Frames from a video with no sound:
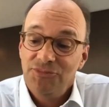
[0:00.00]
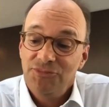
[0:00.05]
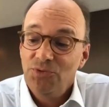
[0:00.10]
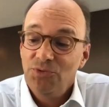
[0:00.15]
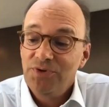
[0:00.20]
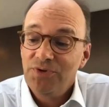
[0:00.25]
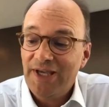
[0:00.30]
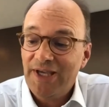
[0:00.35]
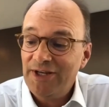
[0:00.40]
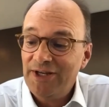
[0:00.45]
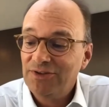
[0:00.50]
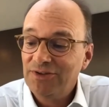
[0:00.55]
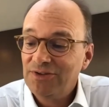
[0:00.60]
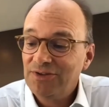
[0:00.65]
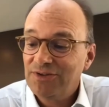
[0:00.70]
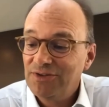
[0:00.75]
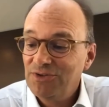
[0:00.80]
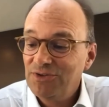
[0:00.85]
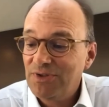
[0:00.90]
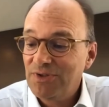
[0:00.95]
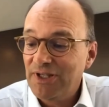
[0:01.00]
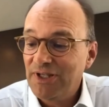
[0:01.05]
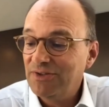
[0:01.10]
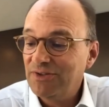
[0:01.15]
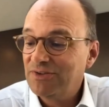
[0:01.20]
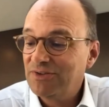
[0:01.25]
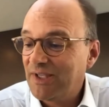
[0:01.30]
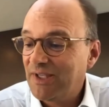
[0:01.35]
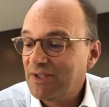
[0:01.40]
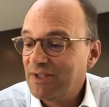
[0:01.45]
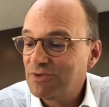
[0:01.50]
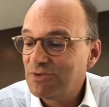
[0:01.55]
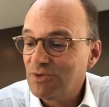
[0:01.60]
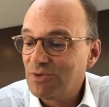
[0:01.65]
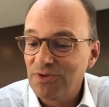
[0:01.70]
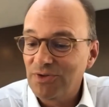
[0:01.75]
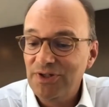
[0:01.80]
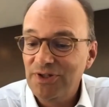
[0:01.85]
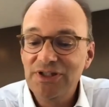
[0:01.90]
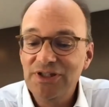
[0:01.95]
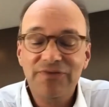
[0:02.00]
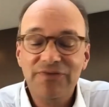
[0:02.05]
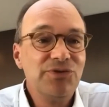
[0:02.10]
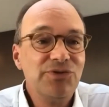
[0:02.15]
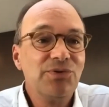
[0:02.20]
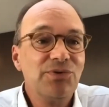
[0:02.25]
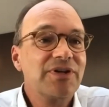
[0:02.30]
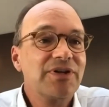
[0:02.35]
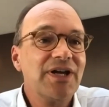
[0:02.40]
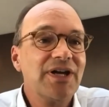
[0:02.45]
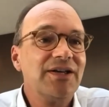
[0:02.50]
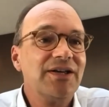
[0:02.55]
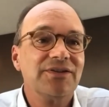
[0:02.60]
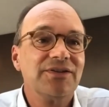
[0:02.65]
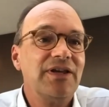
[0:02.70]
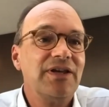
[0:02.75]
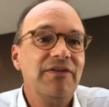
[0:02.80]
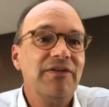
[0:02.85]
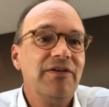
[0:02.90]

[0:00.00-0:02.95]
cannot take your individual car.